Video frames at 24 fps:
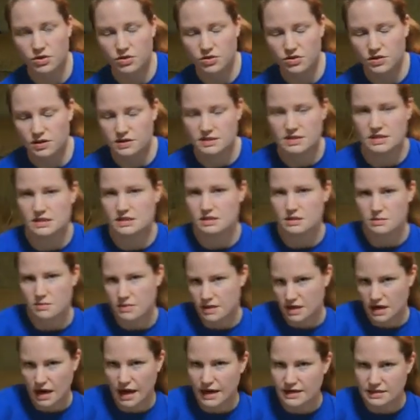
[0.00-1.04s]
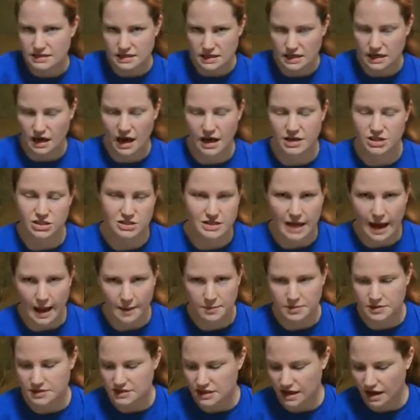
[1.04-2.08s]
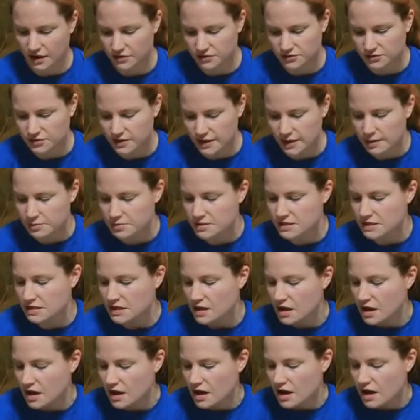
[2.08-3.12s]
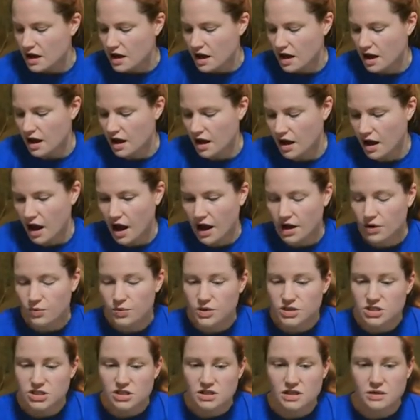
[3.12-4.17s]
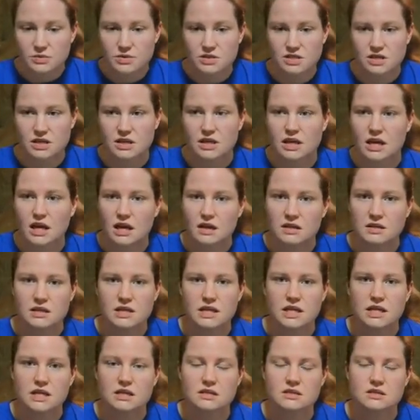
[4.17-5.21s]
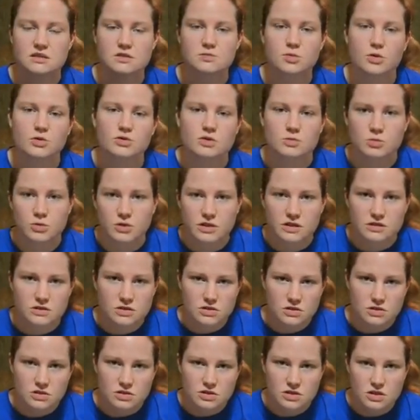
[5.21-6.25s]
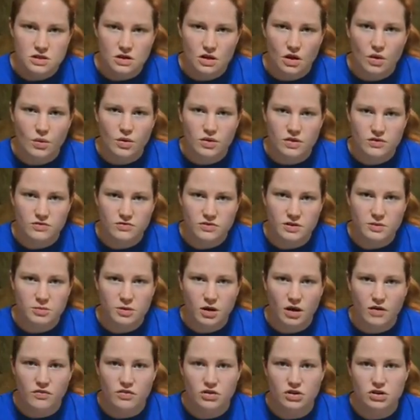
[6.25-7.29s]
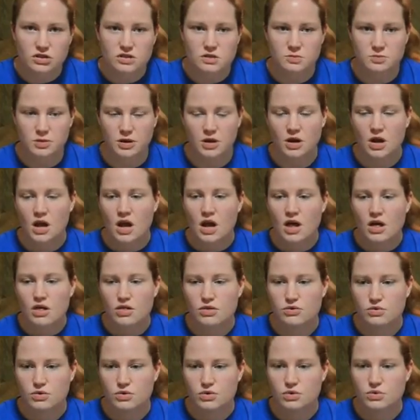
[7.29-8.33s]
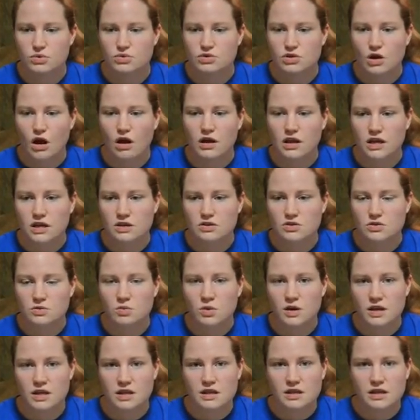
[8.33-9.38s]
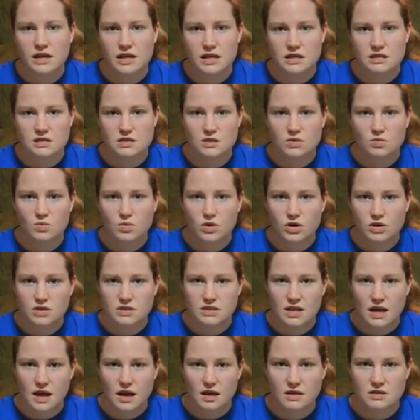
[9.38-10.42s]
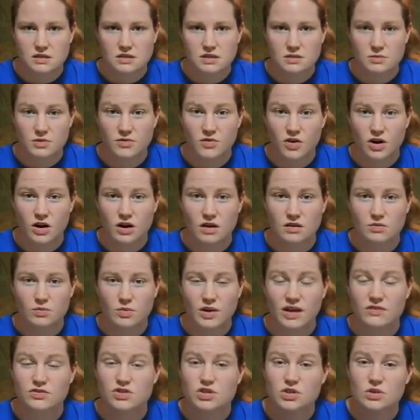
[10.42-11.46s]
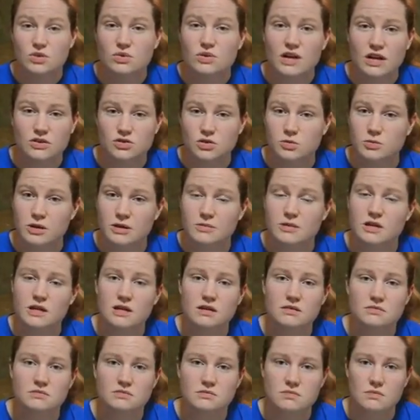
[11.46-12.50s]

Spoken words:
the system that I did. I just happened to have flips. I originally was gonna get the disposable inserts that go in the flip covers, but through talking to one of the ladies that works at some of we have 2 natural baby